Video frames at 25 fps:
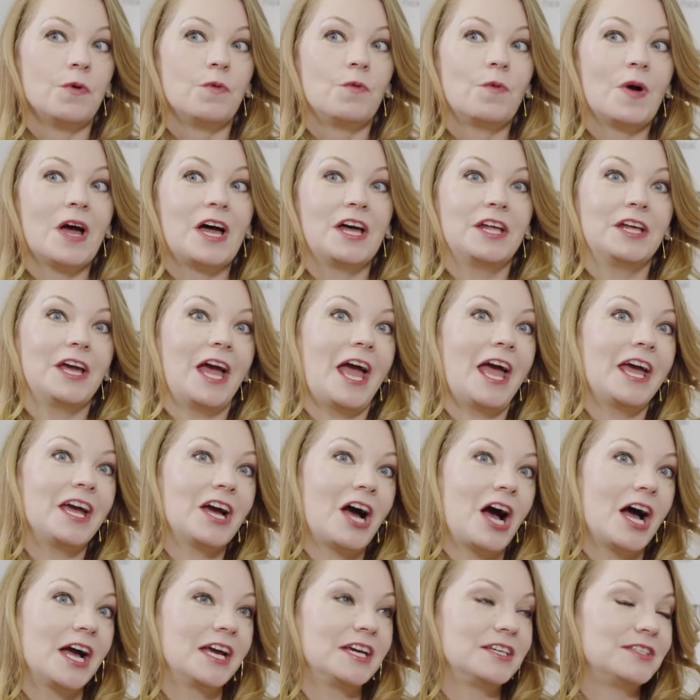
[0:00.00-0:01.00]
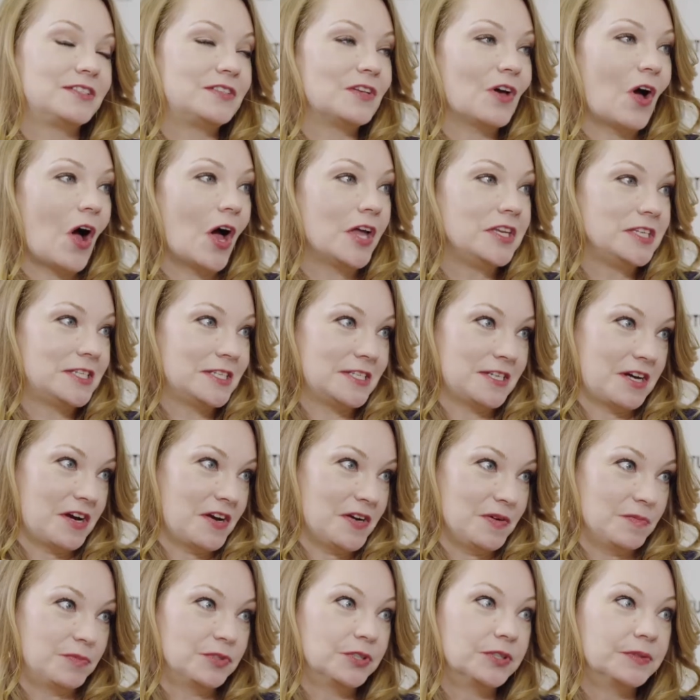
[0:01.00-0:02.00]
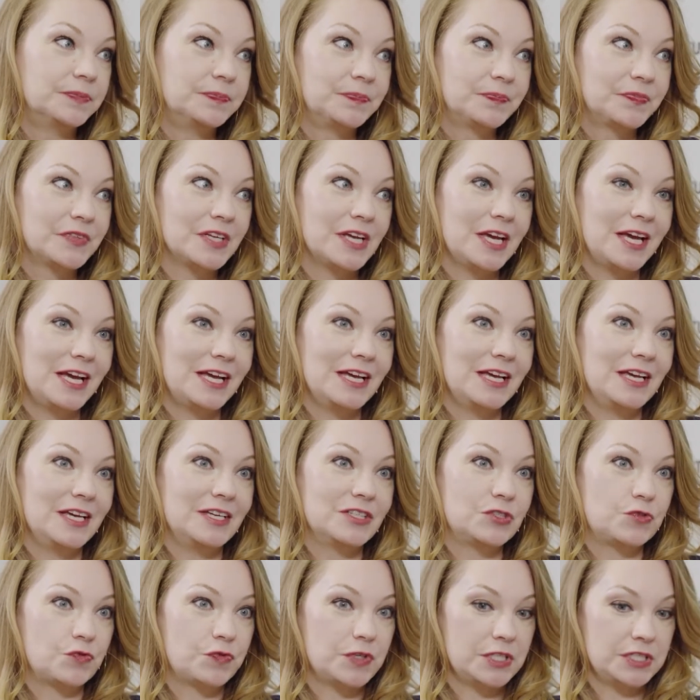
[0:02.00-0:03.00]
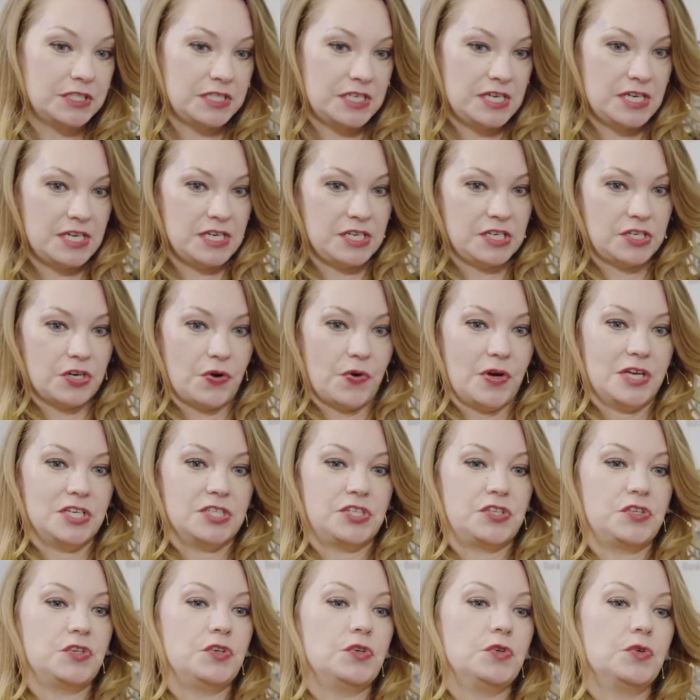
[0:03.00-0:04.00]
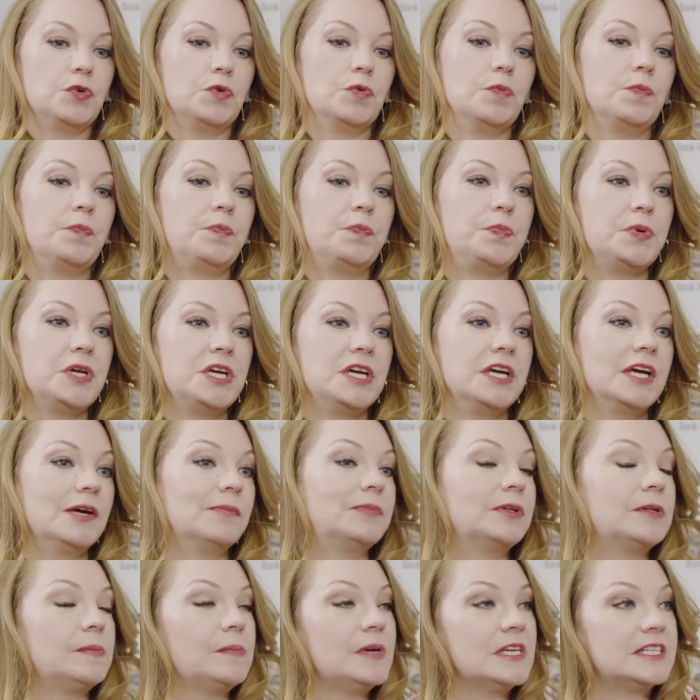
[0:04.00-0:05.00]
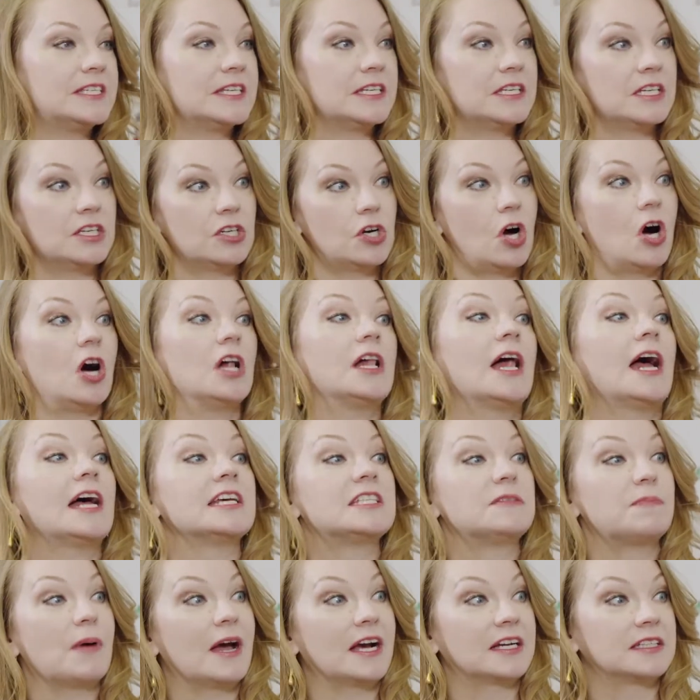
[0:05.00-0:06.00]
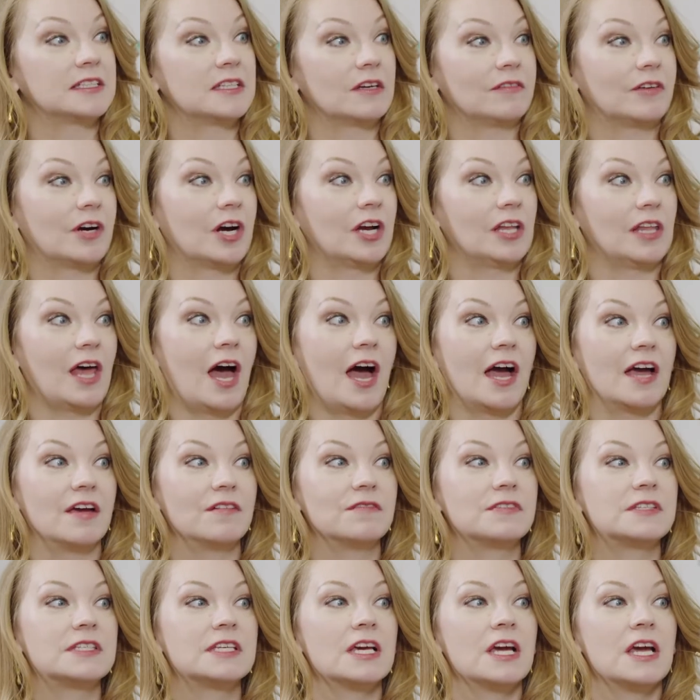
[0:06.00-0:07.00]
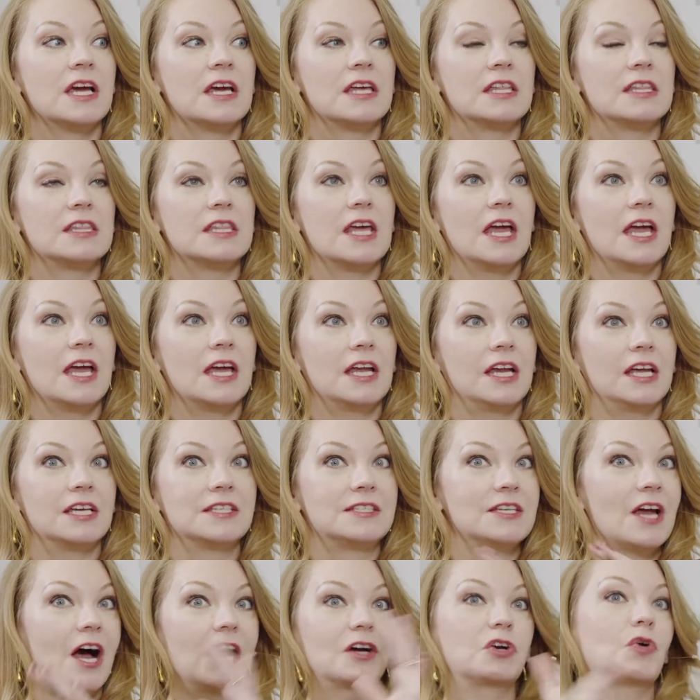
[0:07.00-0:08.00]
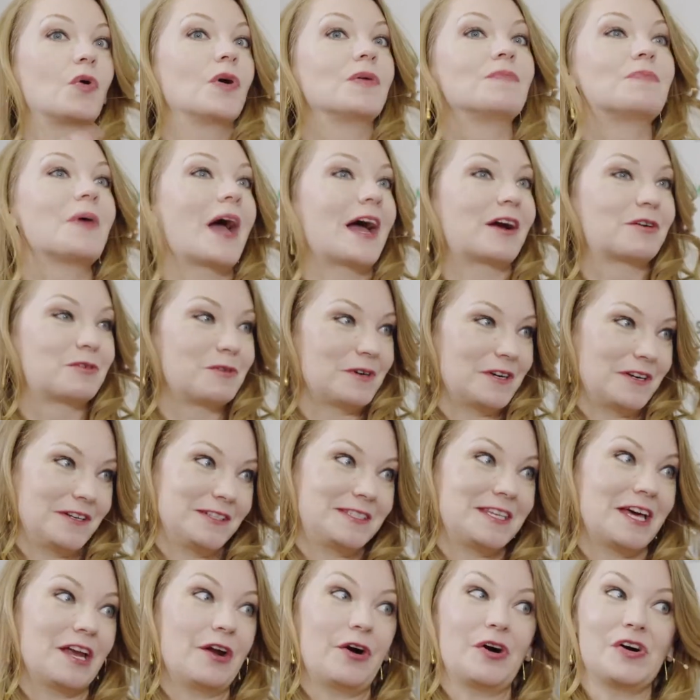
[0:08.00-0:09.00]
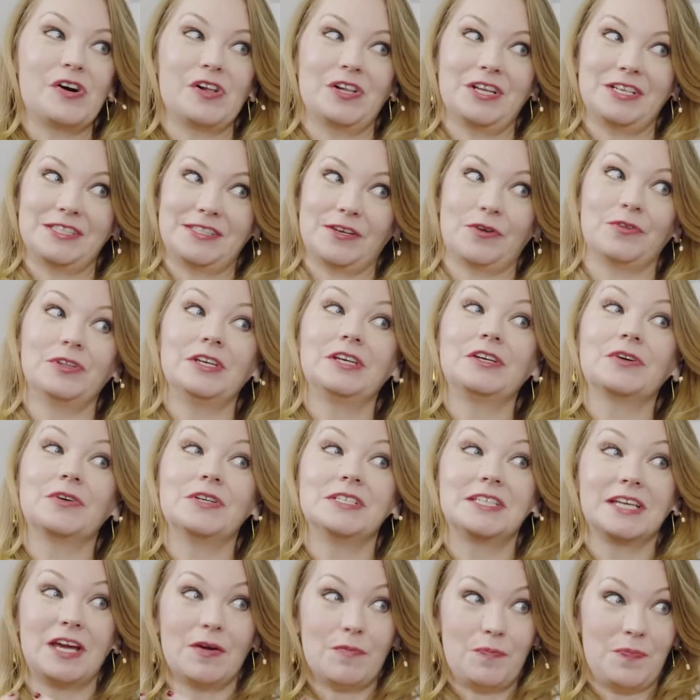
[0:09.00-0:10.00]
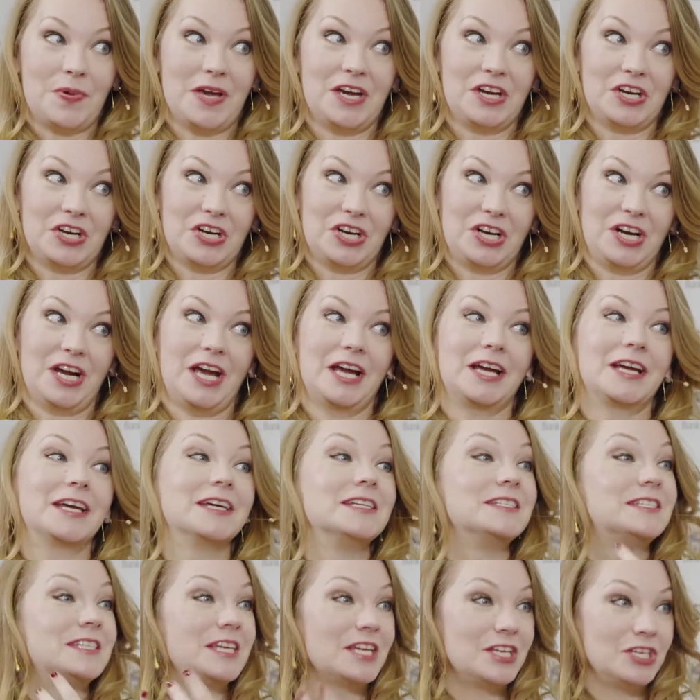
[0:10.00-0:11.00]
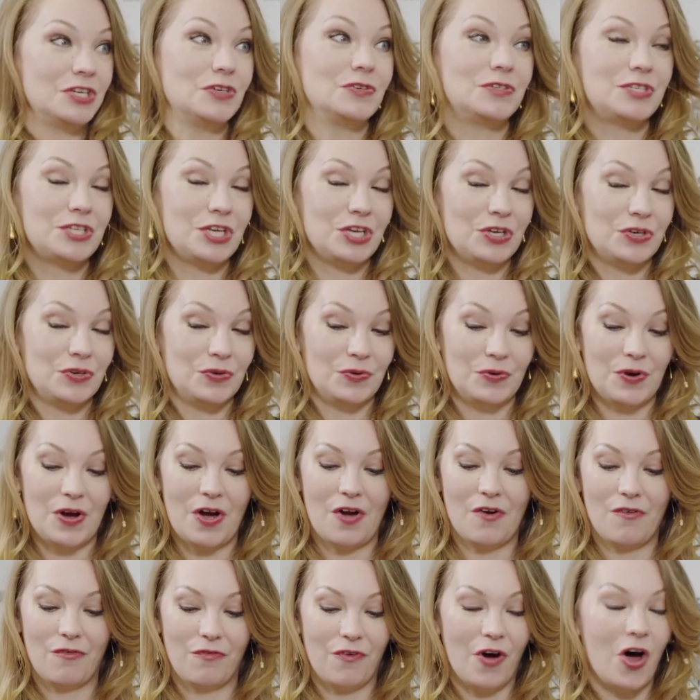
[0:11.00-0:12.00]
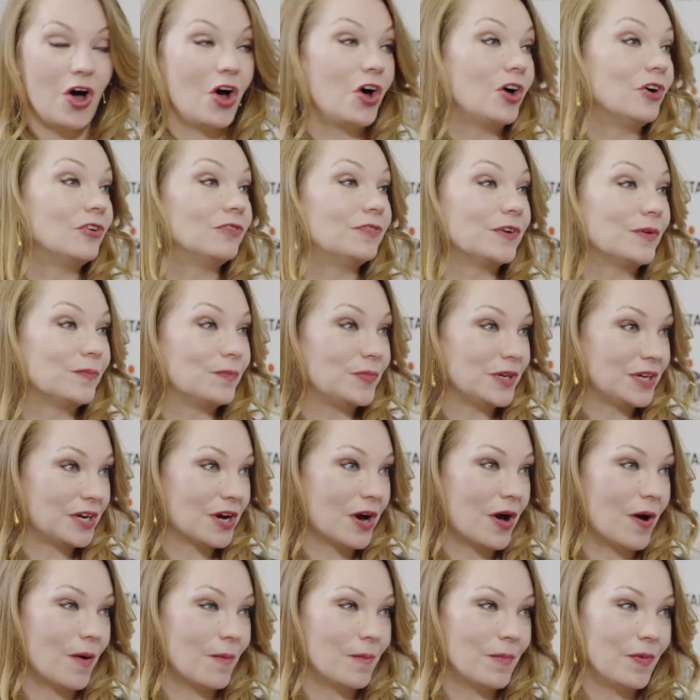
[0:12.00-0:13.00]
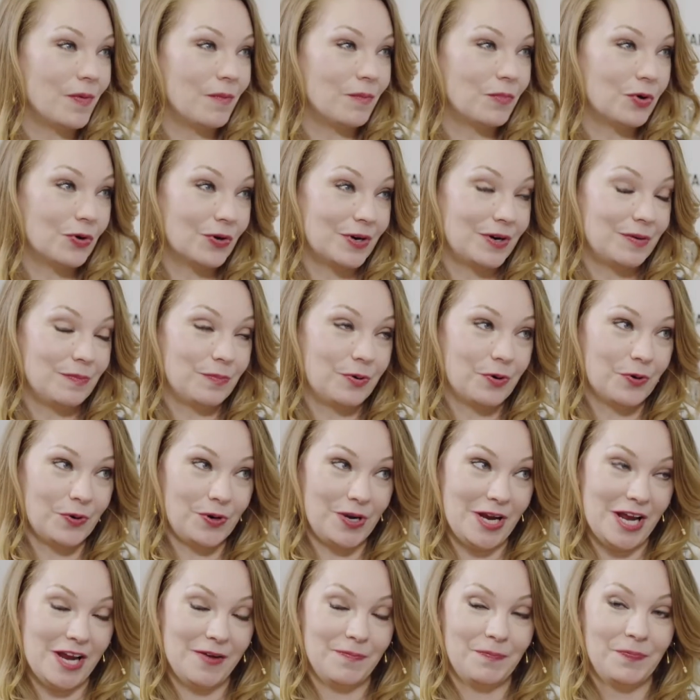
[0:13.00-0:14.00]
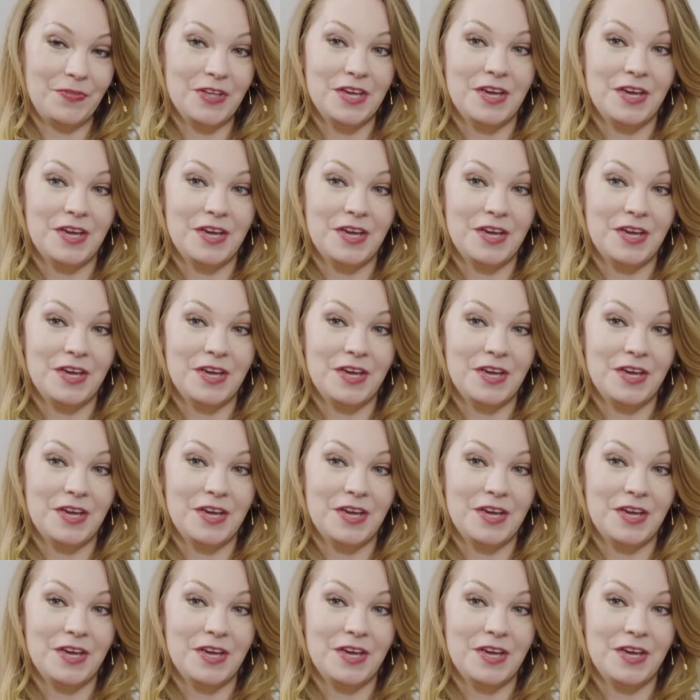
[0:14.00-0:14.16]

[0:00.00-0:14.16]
Well, AI is undeniable. It is really going to be implemented in all aspects of our lives. It is not going backwards at all. It's only going to get bigger and continue to evolve and become more important.